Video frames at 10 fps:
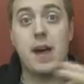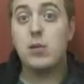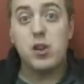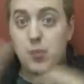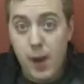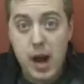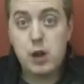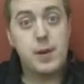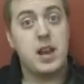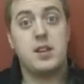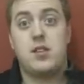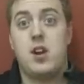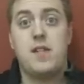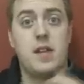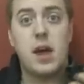That's why Spider Man isn't
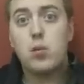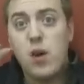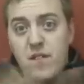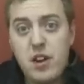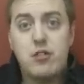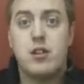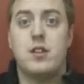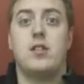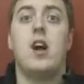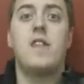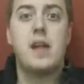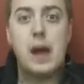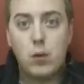on there. That's why Vision isn't on there.